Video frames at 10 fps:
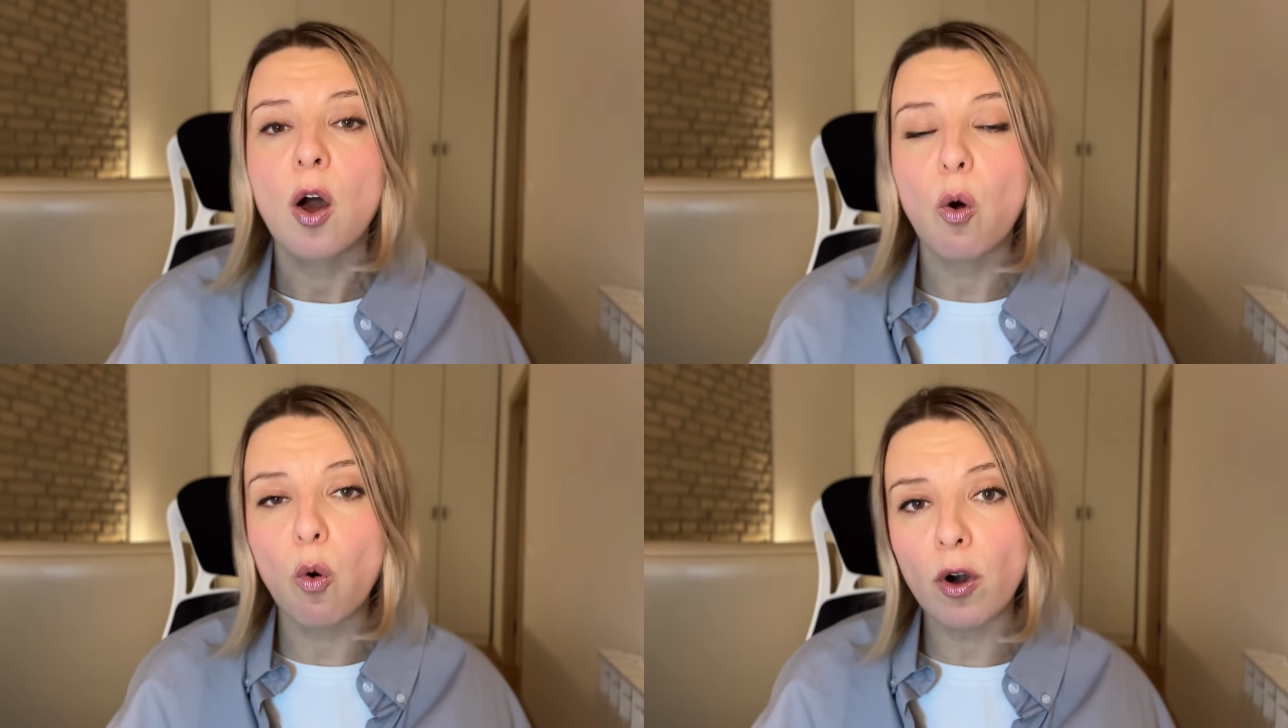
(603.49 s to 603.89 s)

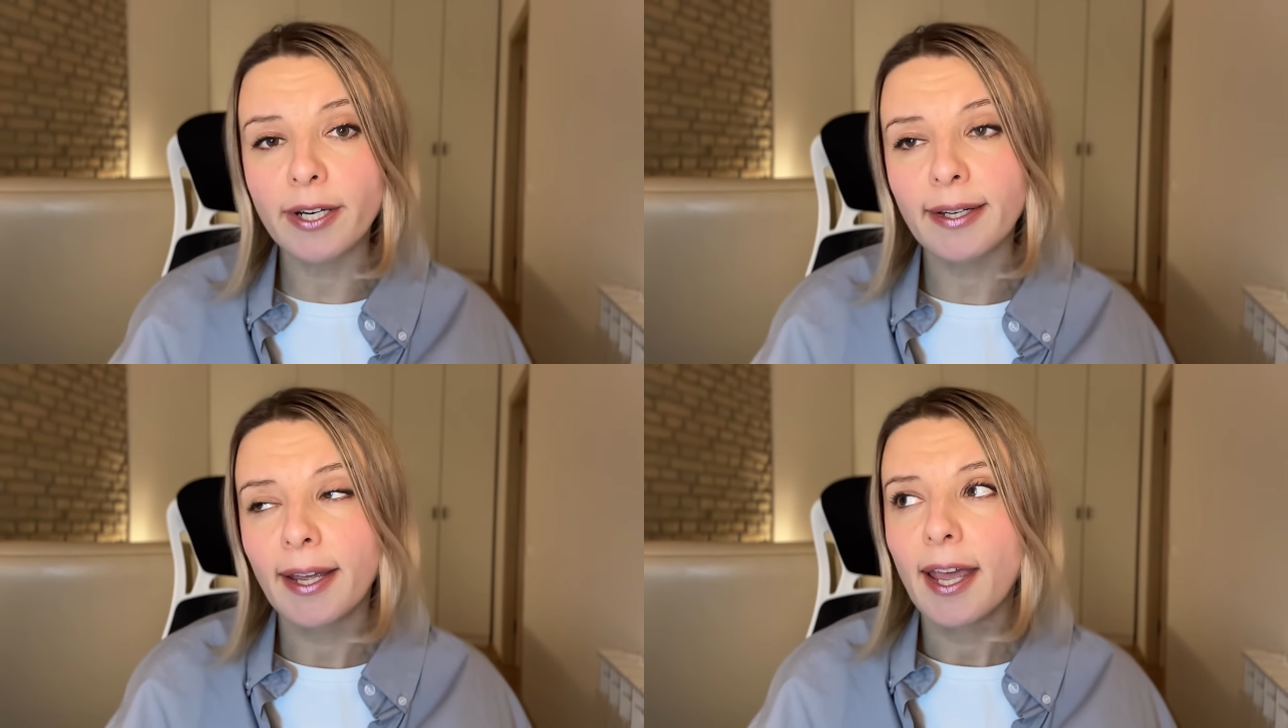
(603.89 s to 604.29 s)

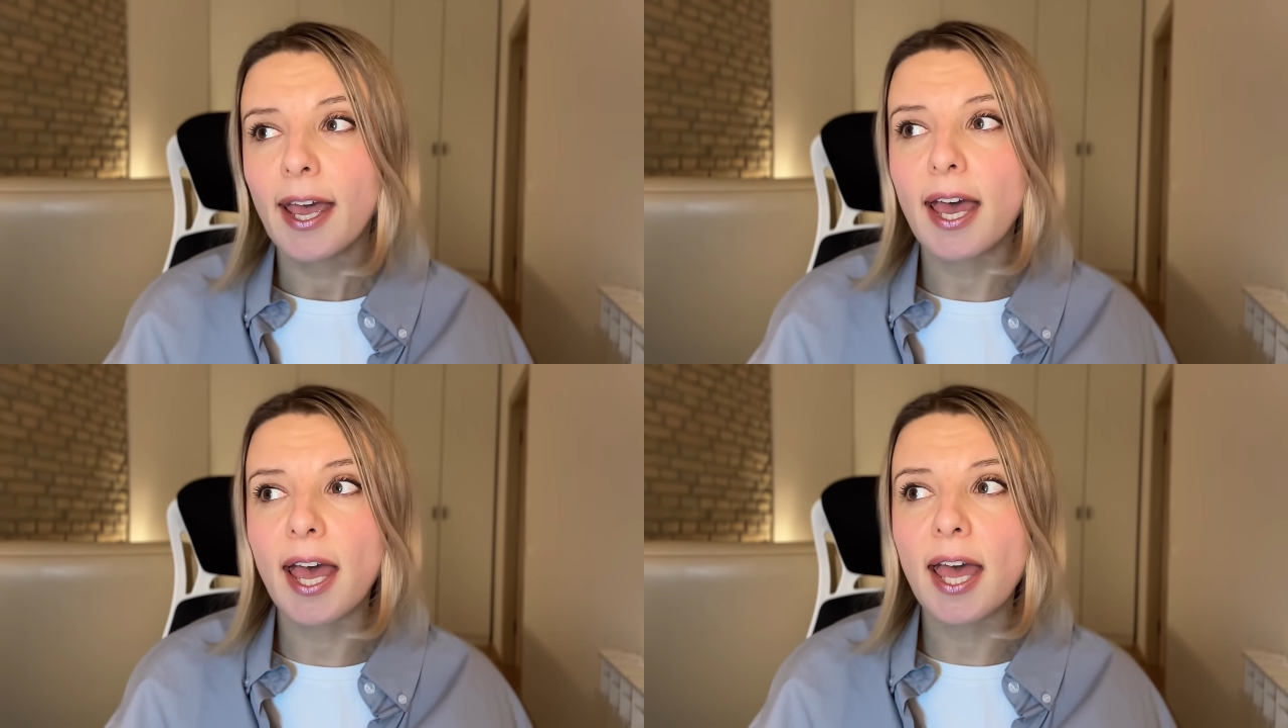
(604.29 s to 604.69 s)
ord.
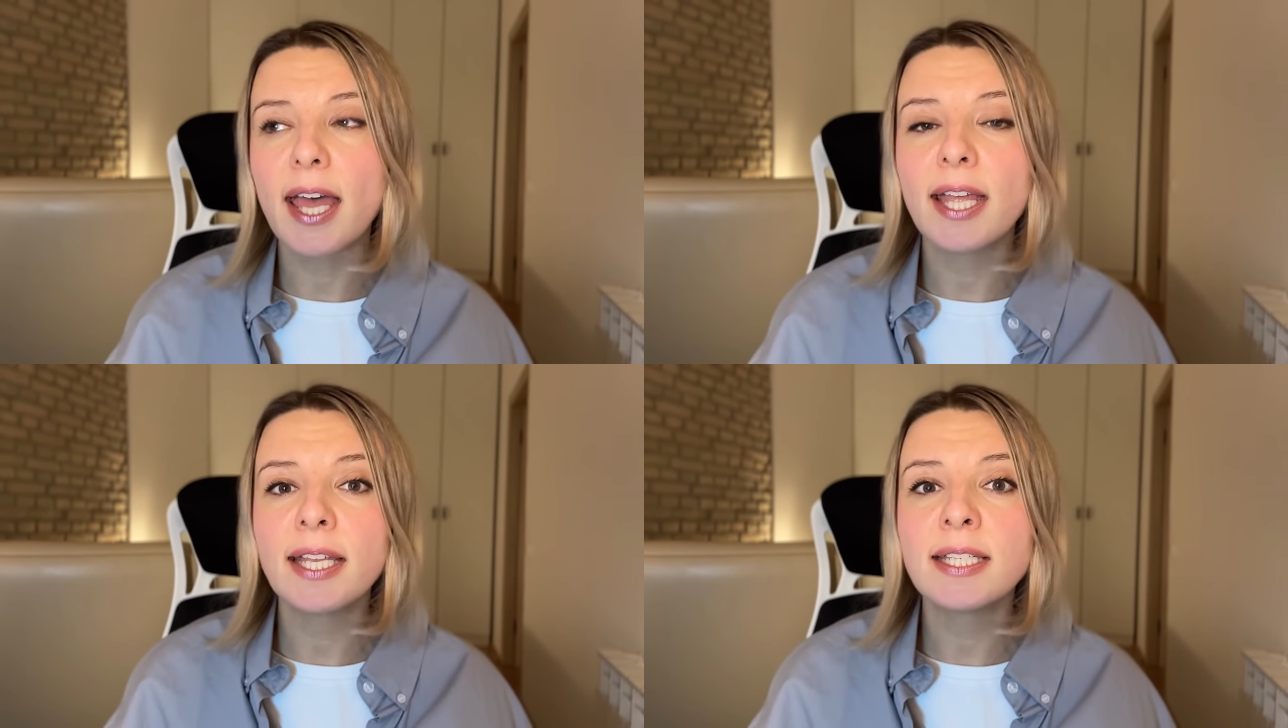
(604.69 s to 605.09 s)

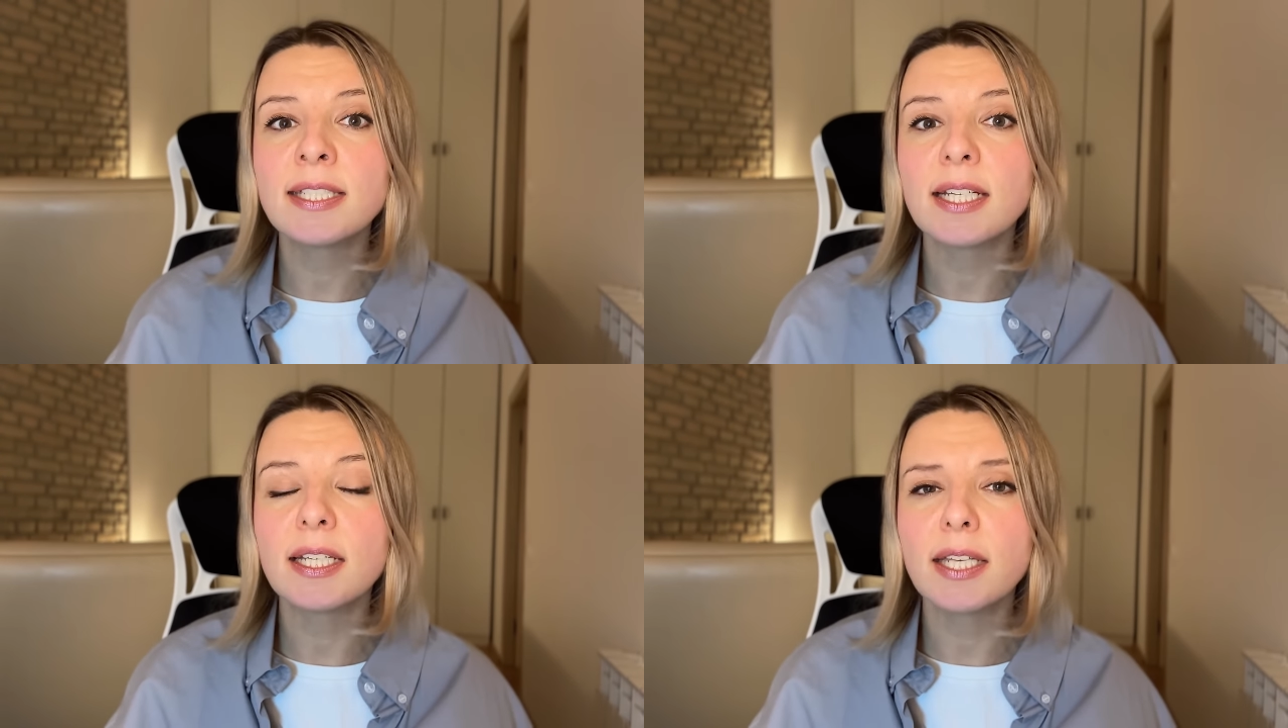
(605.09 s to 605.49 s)

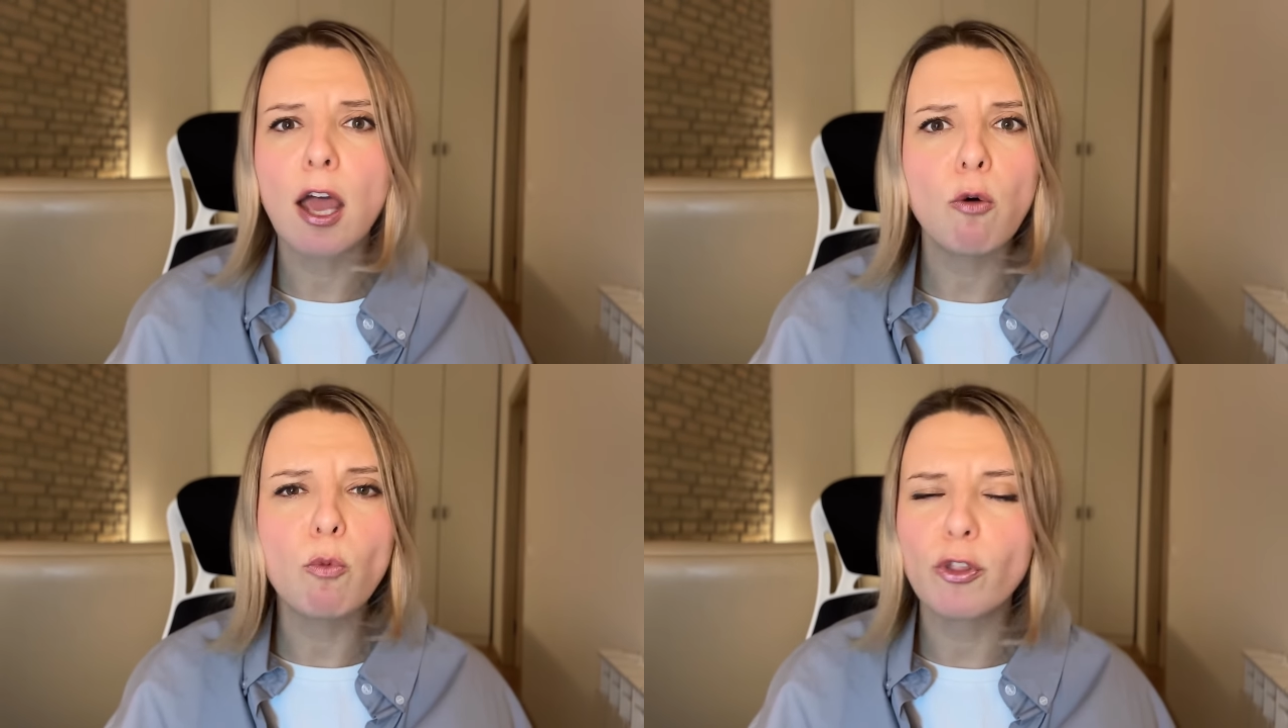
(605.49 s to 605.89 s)
And now more